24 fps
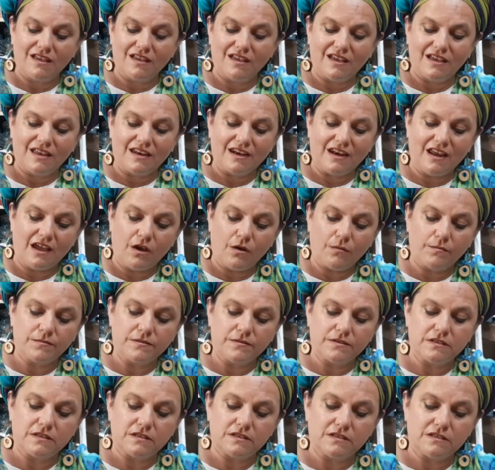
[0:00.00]
And it
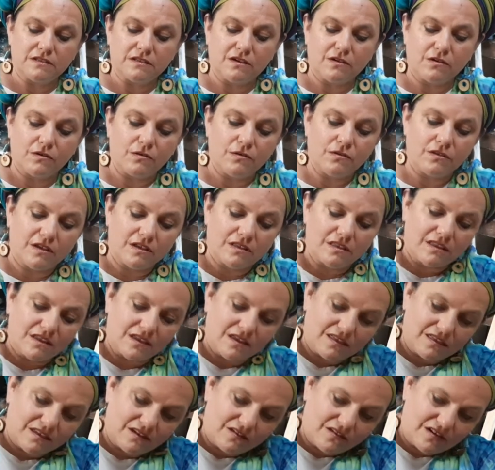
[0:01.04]
helps so that
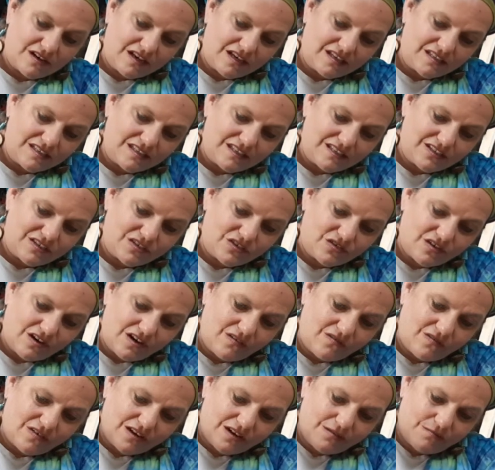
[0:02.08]
they're nice and
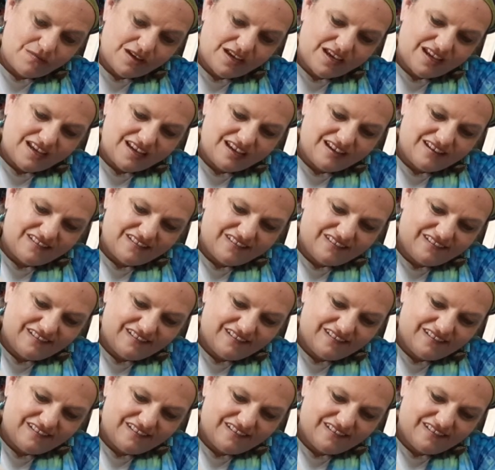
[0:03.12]
straight when you make it.